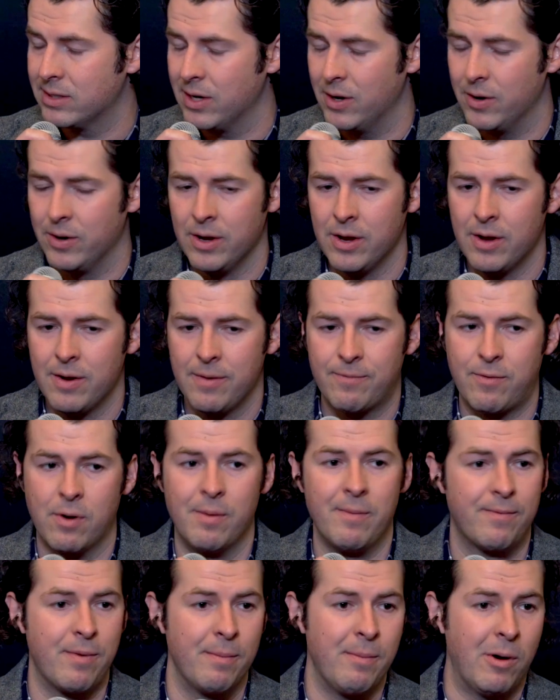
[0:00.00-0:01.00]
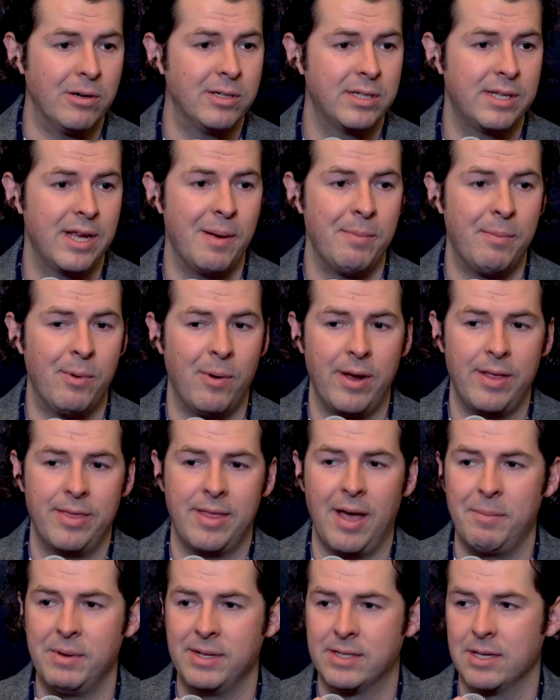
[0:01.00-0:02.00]
So from our standpoint,
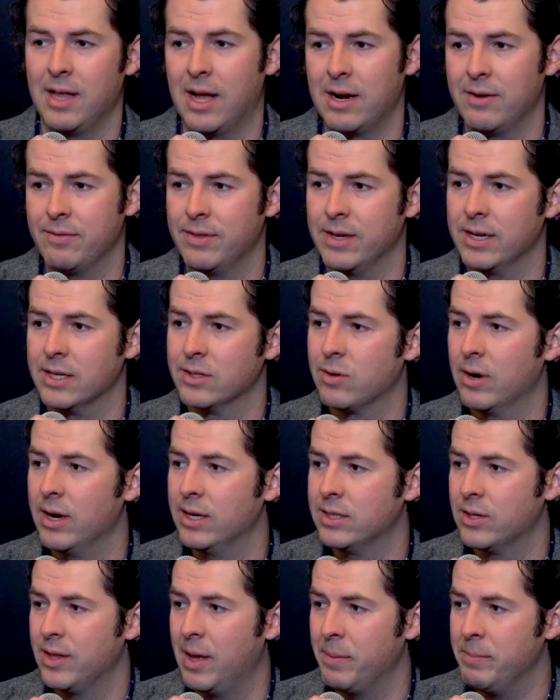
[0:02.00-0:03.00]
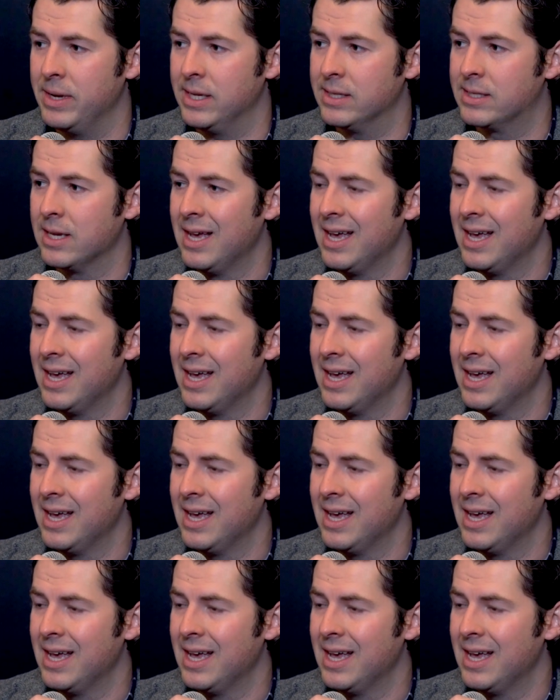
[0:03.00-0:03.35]
that means a lot of things, right? So that means,